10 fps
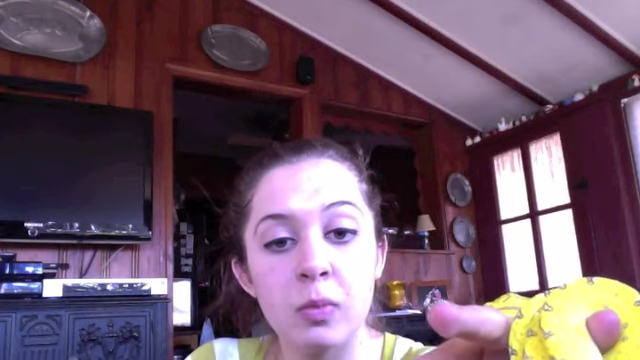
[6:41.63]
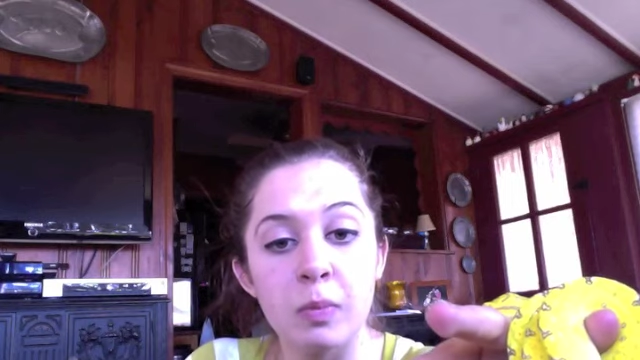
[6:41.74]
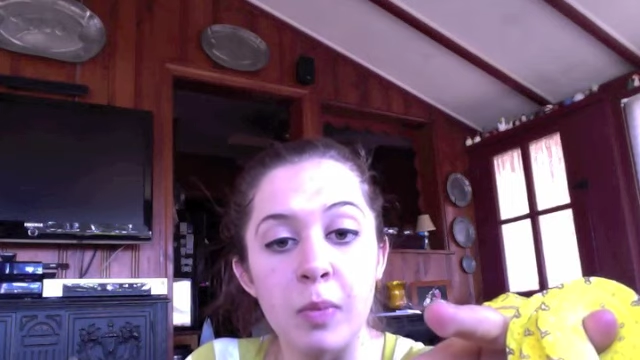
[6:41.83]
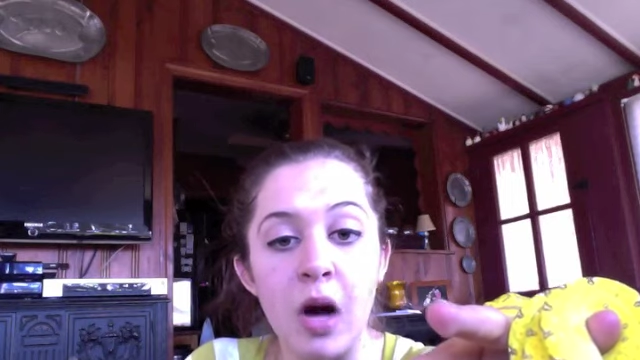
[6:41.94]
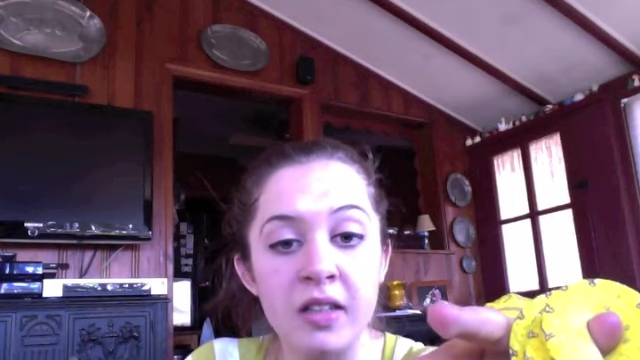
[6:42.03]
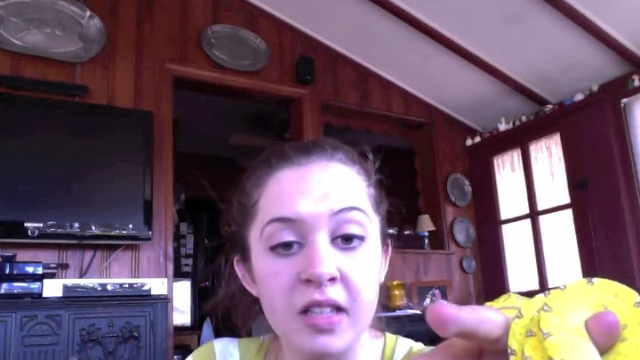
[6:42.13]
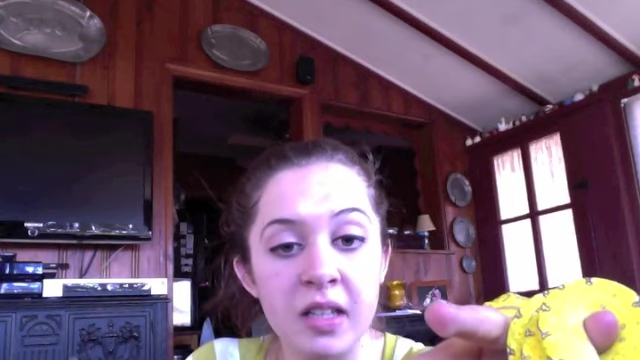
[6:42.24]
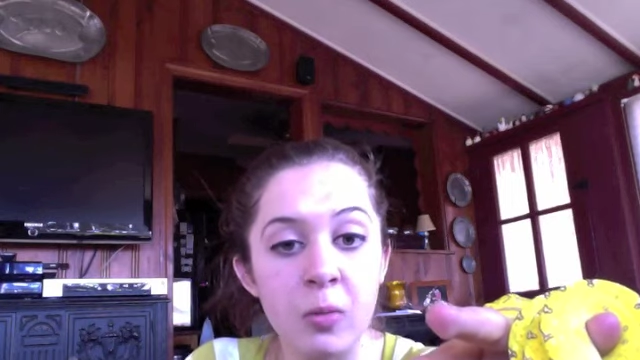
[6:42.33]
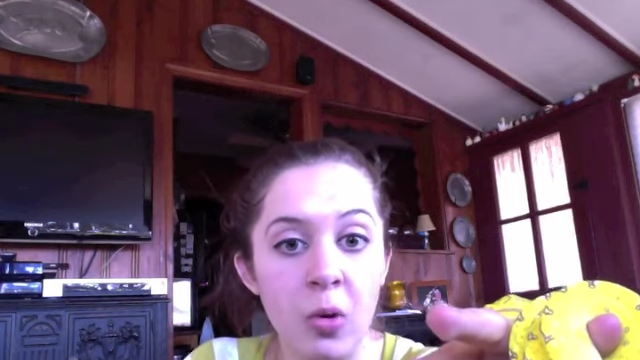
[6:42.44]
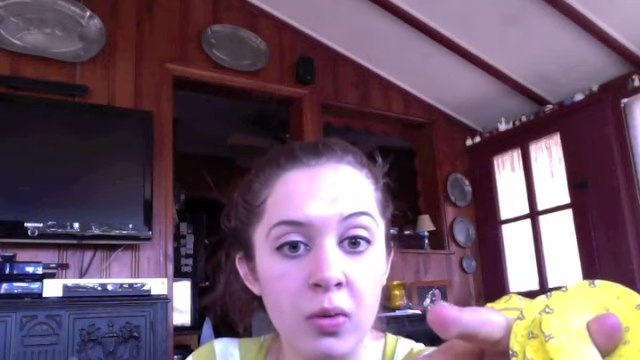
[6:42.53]

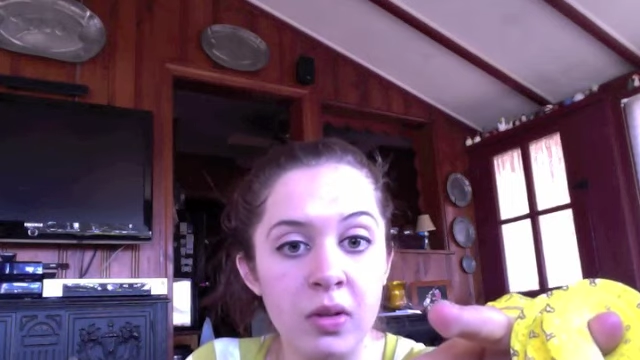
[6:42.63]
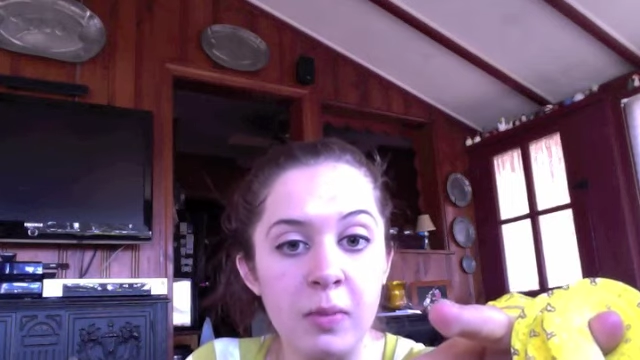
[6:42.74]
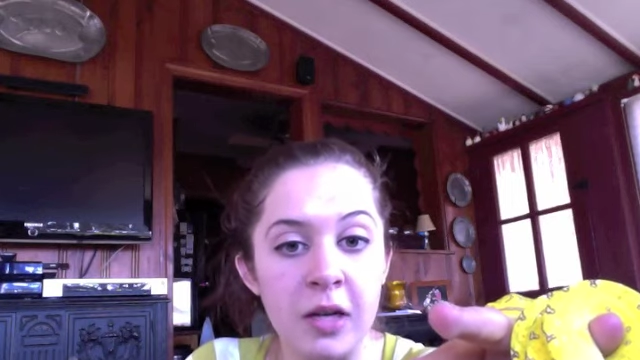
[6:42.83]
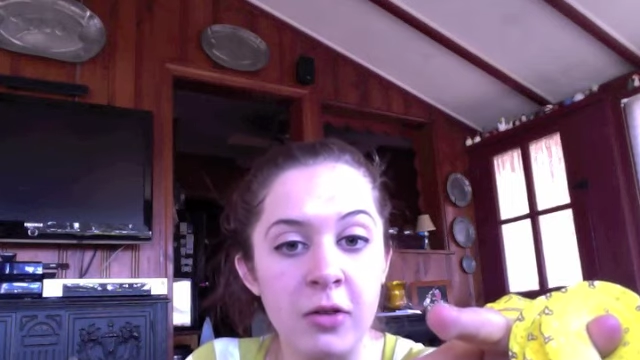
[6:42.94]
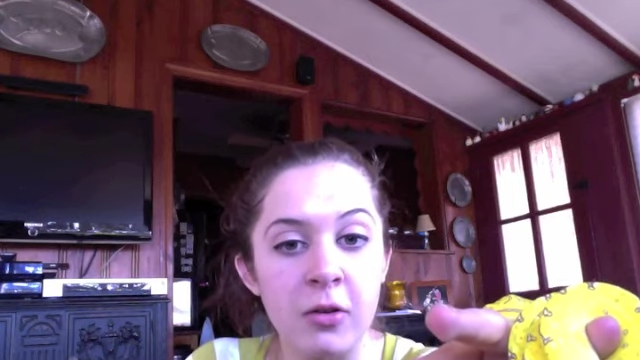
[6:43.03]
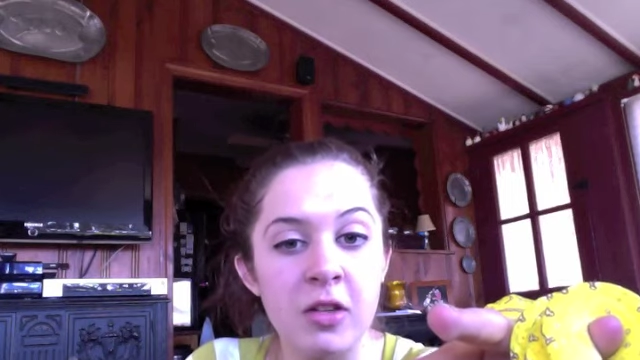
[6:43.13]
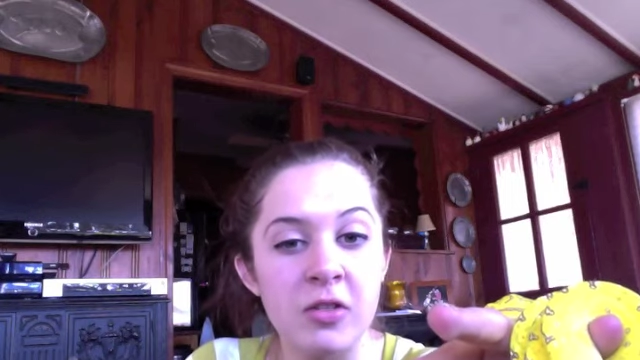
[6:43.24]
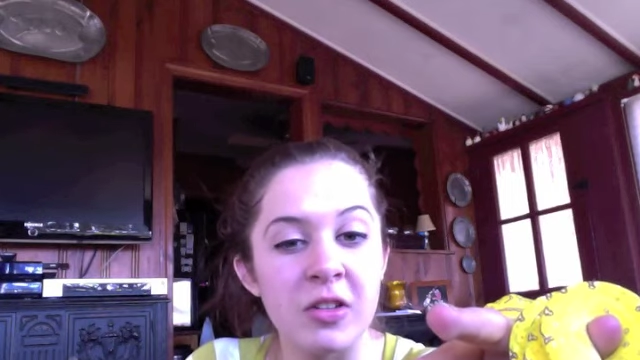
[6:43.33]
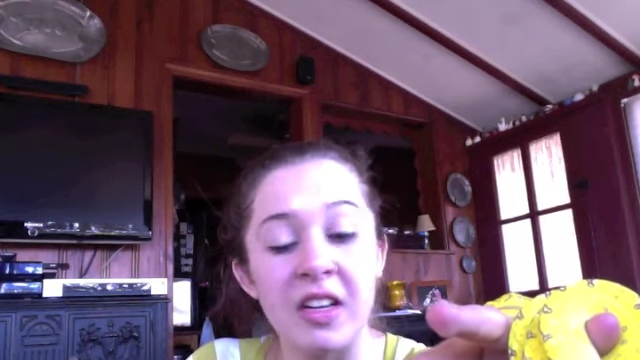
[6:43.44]
bonding more with my green tree,